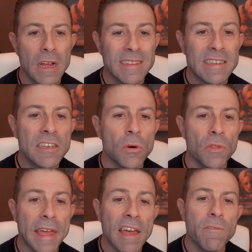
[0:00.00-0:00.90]
until
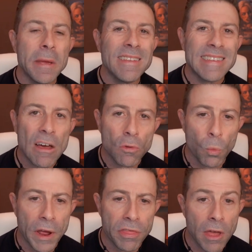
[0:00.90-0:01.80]
they have been dealt
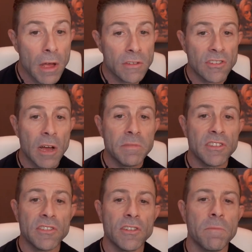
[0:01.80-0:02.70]
with. Some
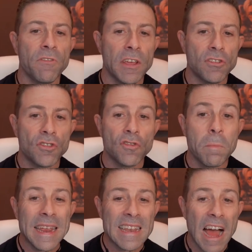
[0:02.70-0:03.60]
system features
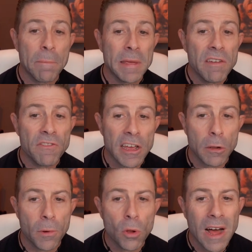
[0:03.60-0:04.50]
may not be
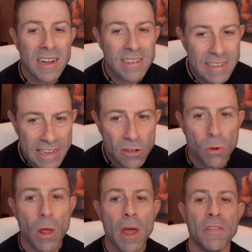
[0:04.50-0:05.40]
available
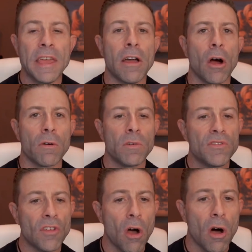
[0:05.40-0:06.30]
until they are
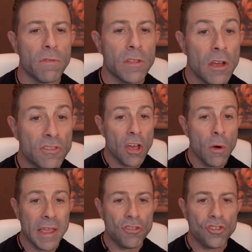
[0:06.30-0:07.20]
resolved. So,
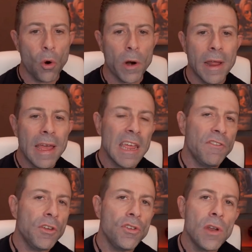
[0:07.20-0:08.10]
in short,
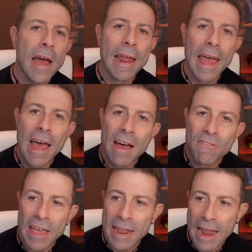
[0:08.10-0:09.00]
if you do not
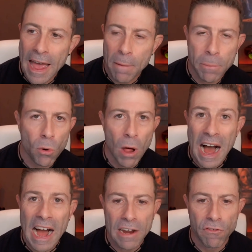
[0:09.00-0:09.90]
have an Apple
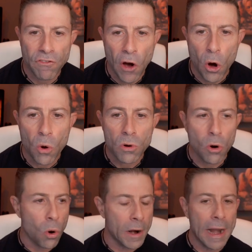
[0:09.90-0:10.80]
iPhone
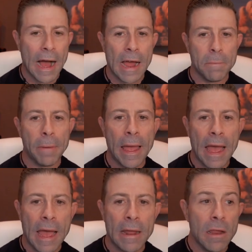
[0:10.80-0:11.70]
or an
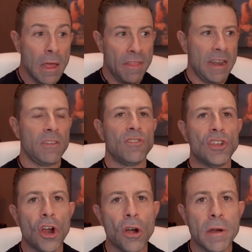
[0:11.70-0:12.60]
iPad that is
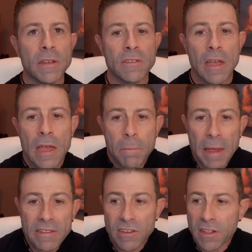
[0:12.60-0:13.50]
current,
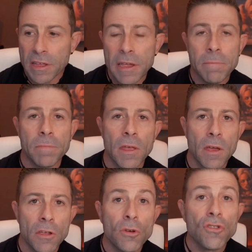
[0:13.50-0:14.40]
basically,
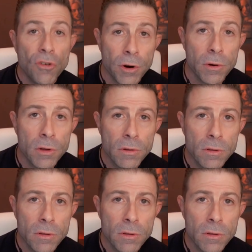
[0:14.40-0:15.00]
you're screwed.